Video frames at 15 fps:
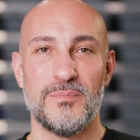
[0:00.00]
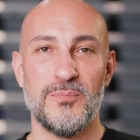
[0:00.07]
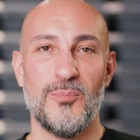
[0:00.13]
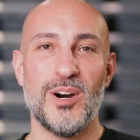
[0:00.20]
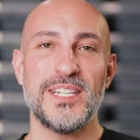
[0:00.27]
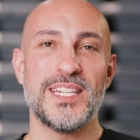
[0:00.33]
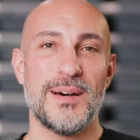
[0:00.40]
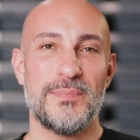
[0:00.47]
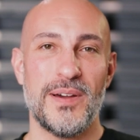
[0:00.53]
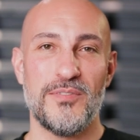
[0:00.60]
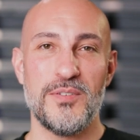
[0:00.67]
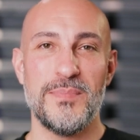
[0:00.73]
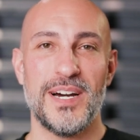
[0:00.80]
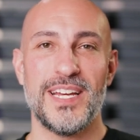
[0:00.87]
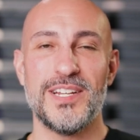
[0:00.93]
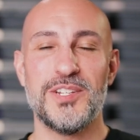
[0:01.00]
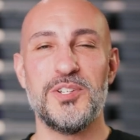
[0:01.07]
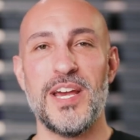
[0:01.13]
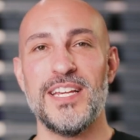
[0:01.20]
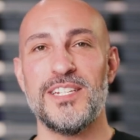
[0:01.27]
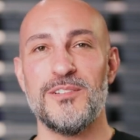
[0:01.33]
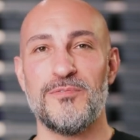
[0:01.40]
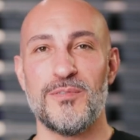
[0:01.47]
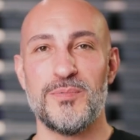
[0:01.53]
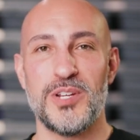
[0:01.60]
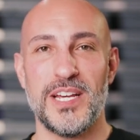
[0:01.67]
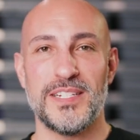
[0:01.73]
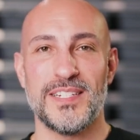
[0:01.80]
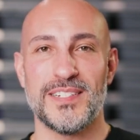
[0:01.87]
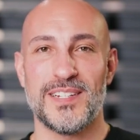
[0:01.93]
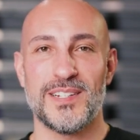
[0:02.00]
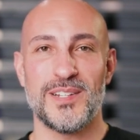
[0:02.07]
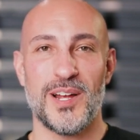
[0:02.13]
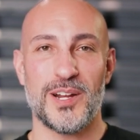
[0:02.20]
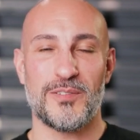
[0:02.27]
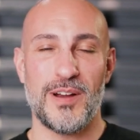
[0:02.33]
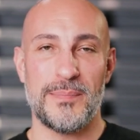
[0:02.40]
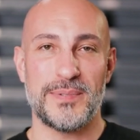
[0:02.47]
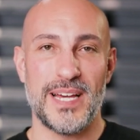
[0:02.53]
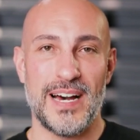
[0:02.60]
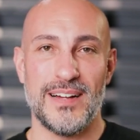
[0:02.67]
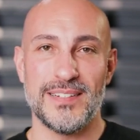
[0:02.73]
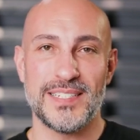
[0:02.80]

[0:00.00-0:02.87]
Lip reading: What's up everybody, Jason from Jason's Exotic Reptiles.